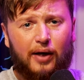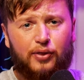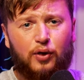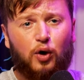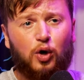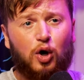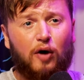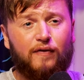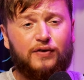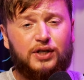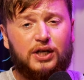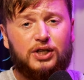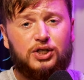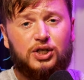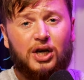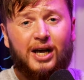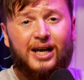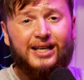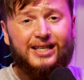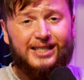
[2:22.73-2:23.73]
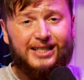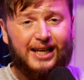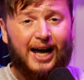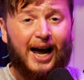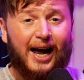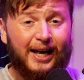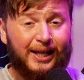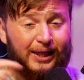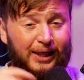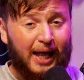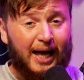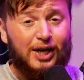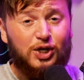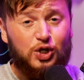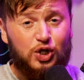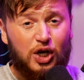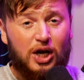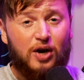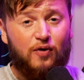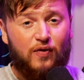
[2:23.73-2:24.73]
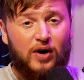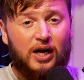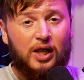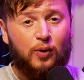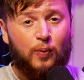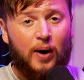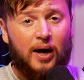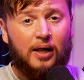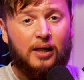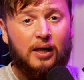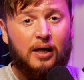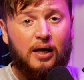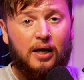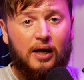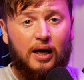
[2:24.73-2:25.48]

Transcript: I thought Kovacic started last year really well.